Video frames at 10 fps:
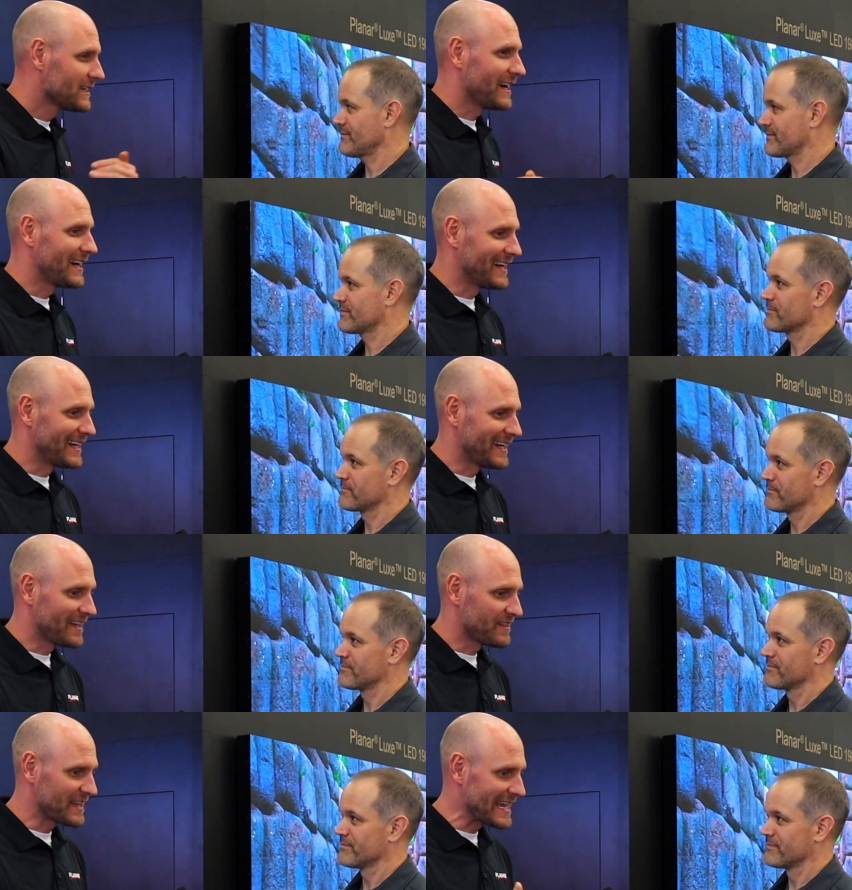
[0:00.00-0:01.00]
Speaker 1: uh,
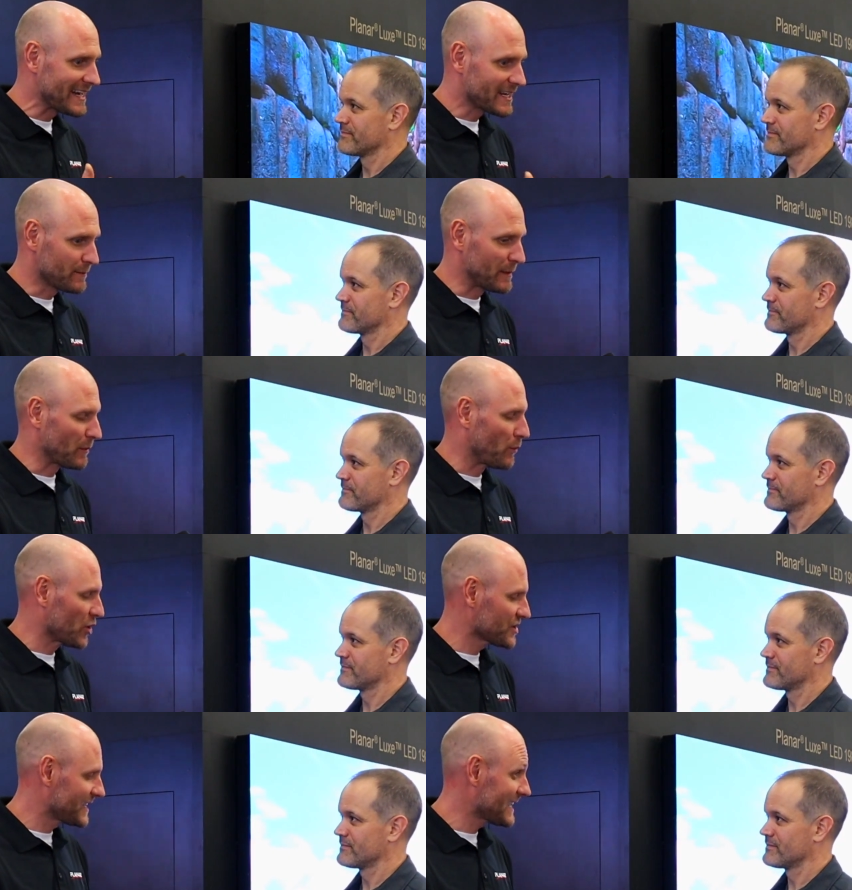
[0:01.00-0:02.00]
the heat can be
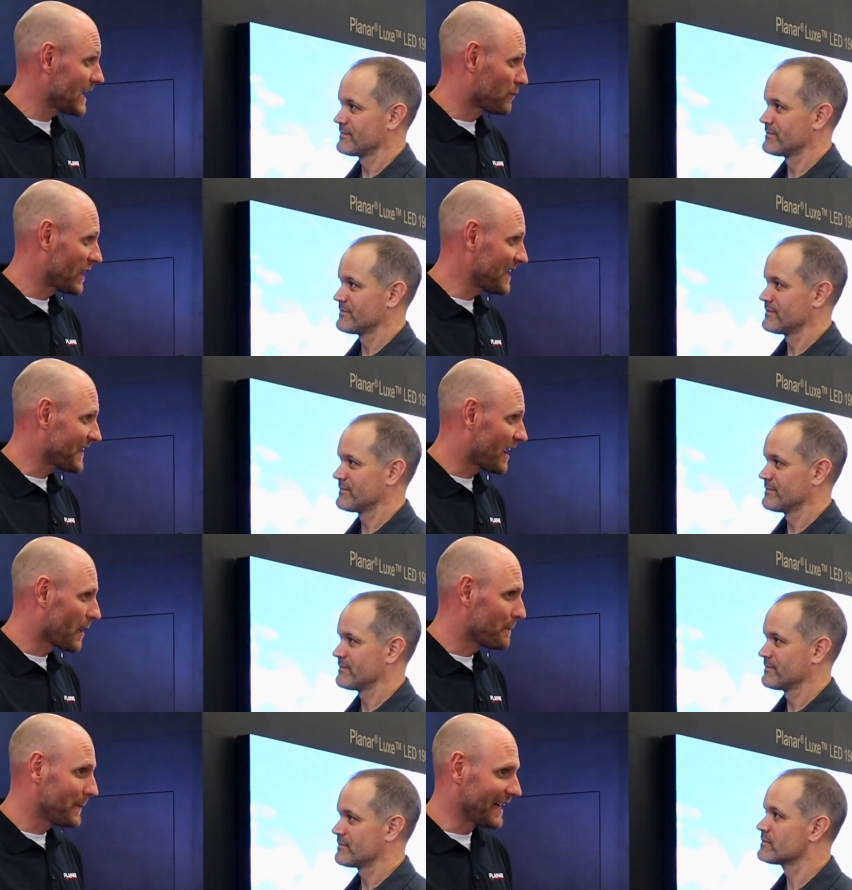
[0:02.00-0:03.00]
proportionate to how bright they
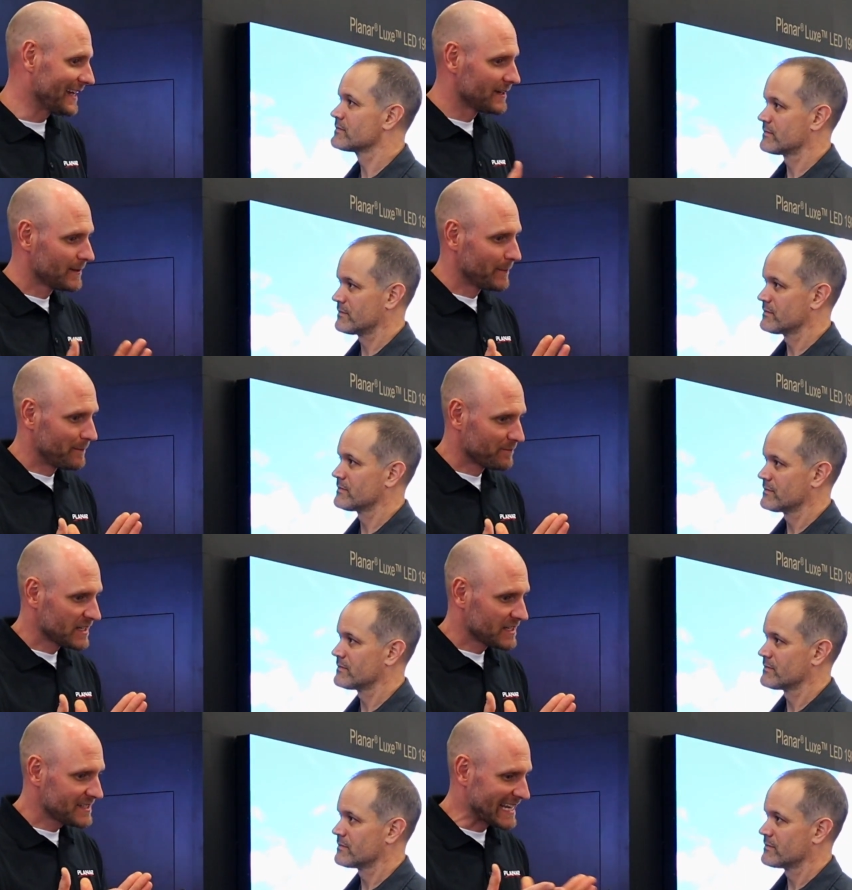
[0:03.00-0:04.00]
are, but
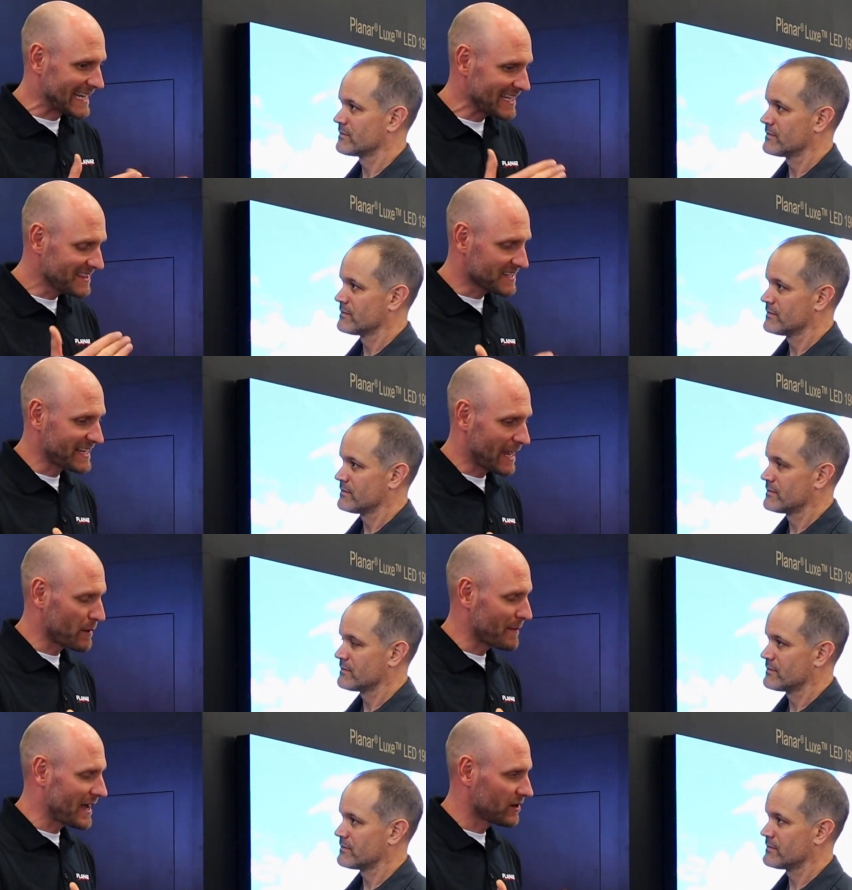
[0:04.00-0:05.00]
to get the same
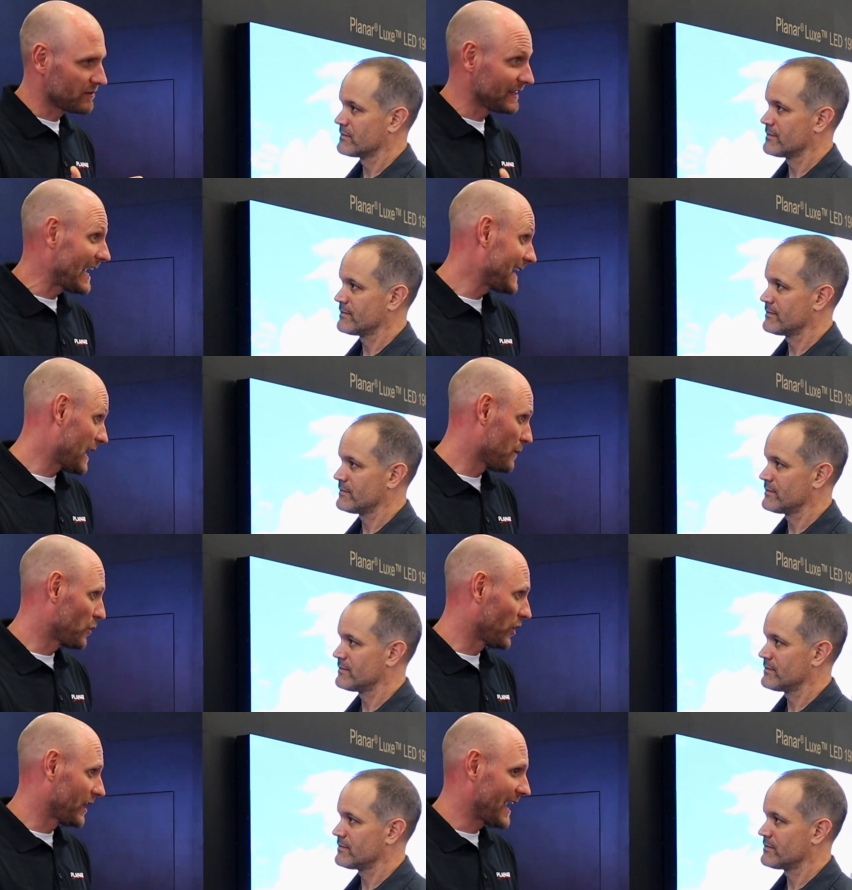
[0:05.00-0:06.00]
amount of light
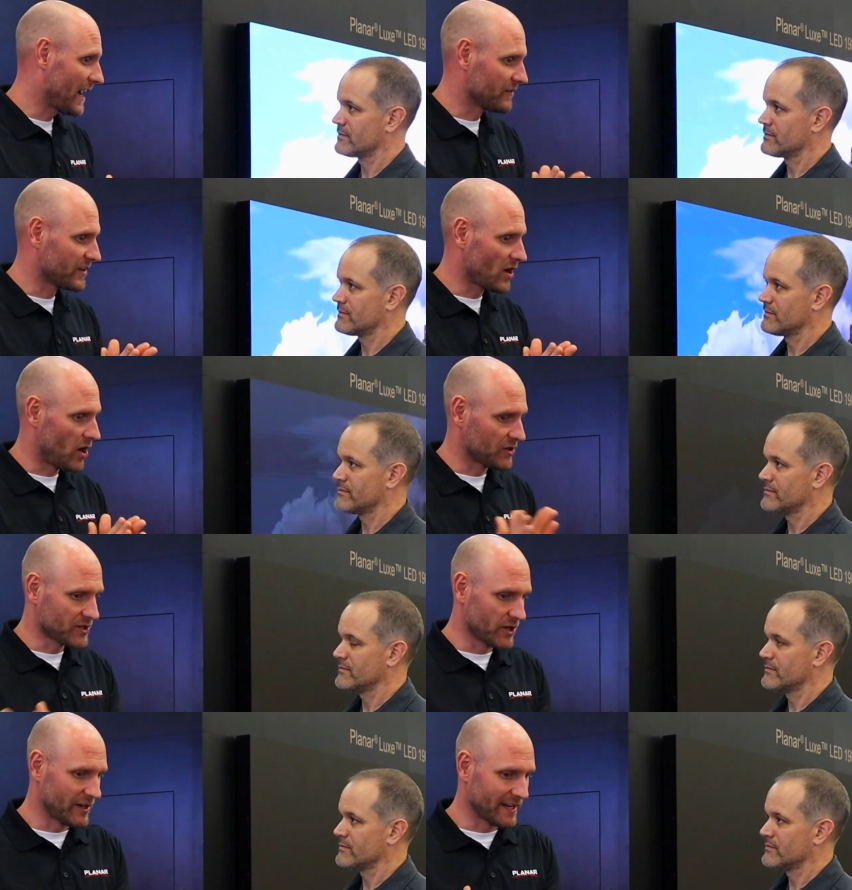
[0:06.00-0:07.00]
output out of an
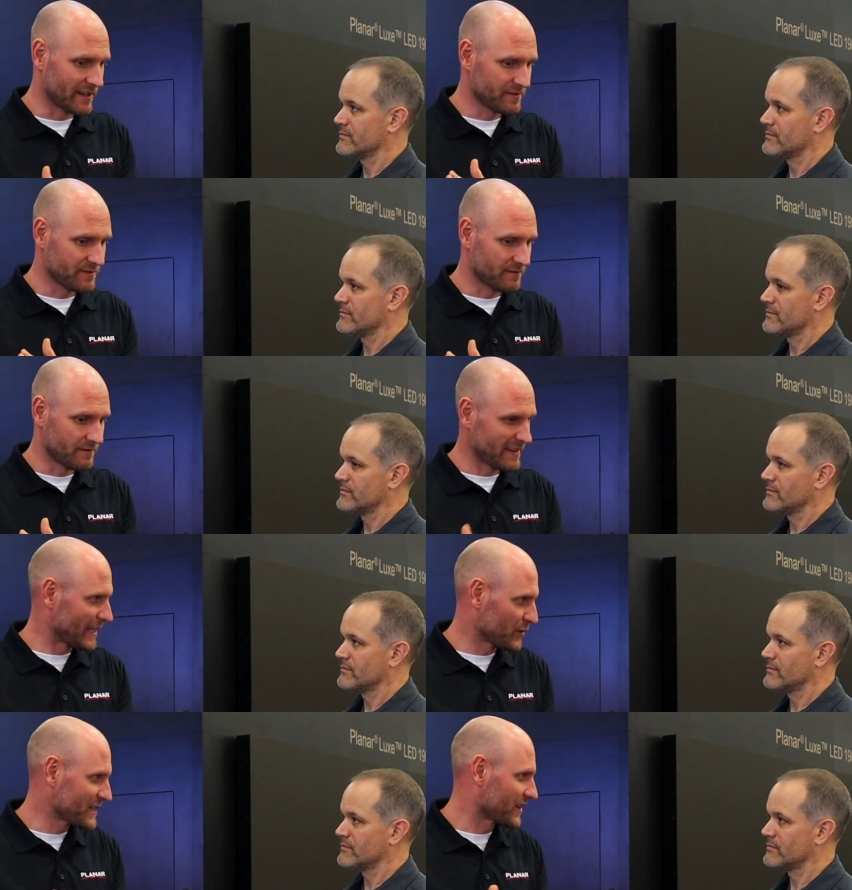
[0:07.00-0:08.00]
alternative
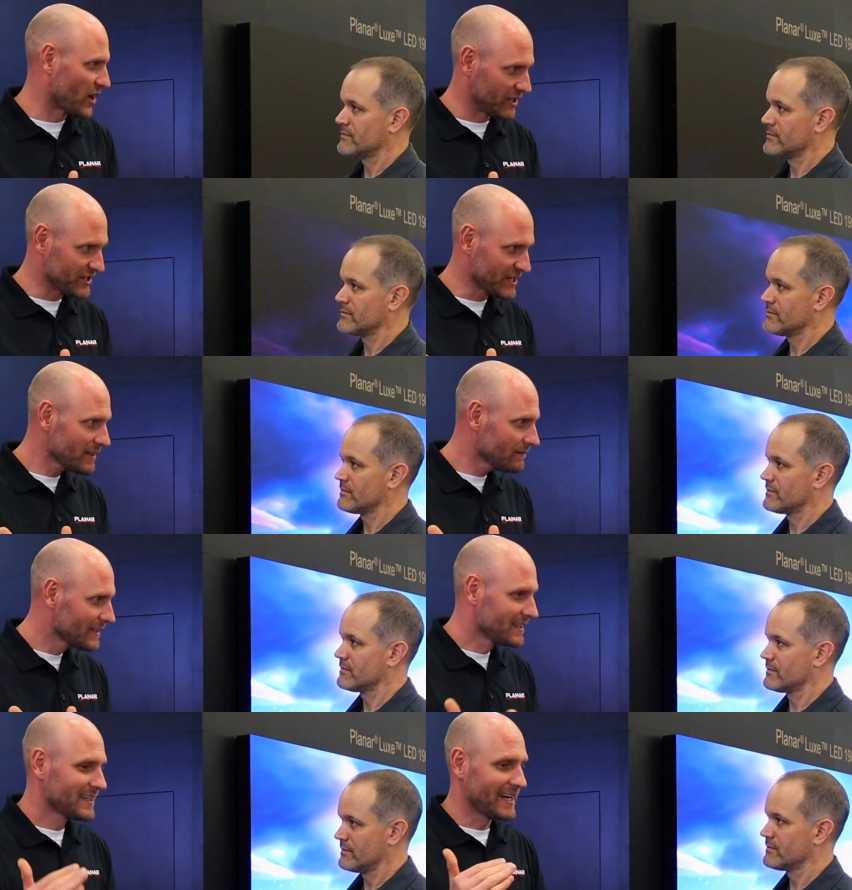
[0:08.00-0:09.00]
video technology,
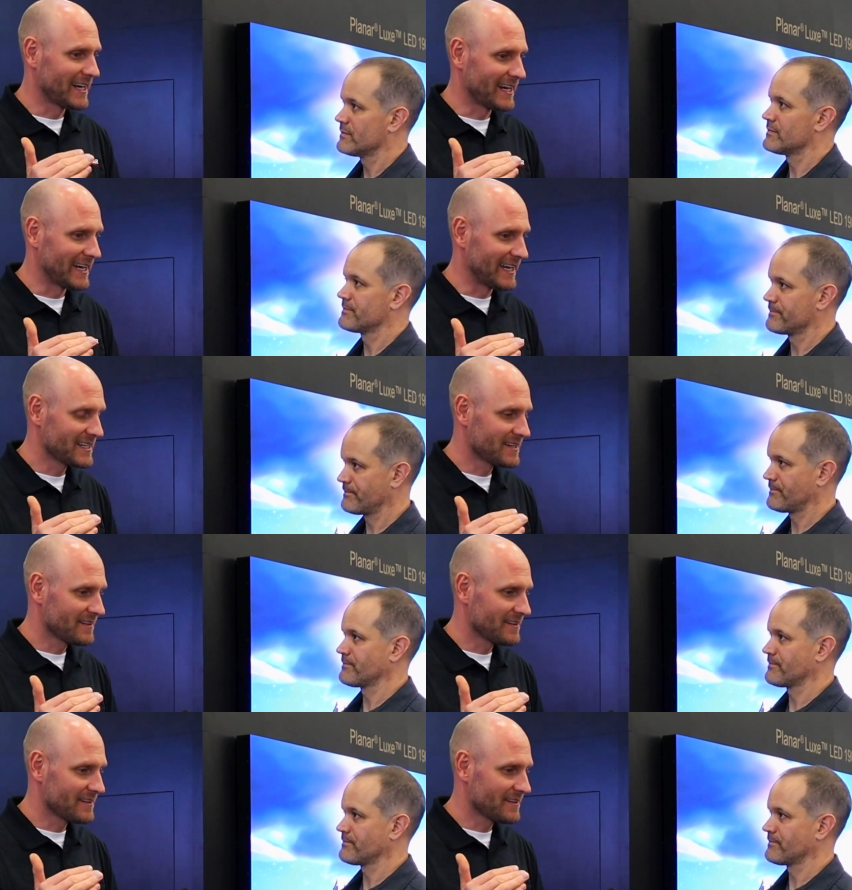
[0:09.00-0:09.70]
uh,